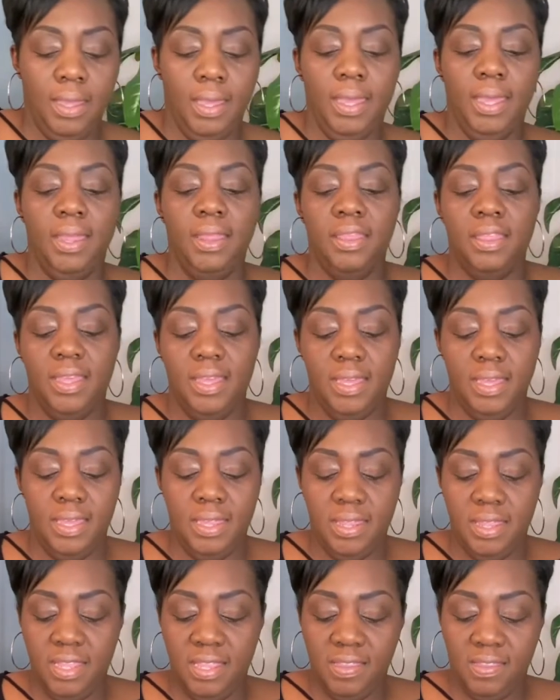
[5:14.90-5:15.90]
And
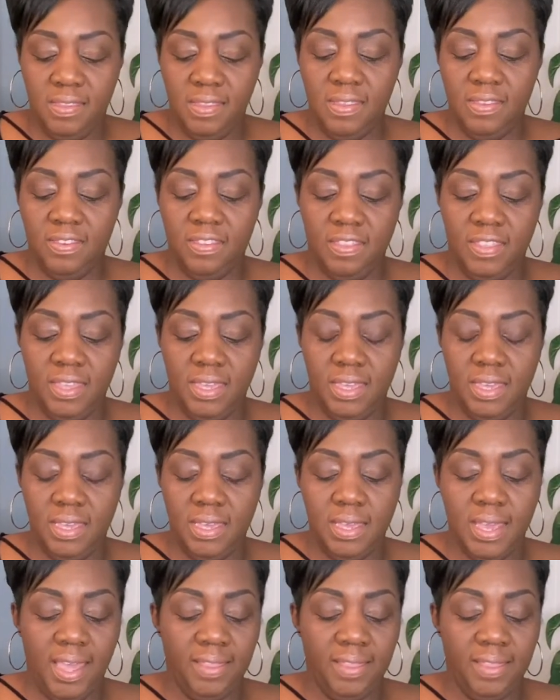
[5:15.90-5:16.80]
then this is the,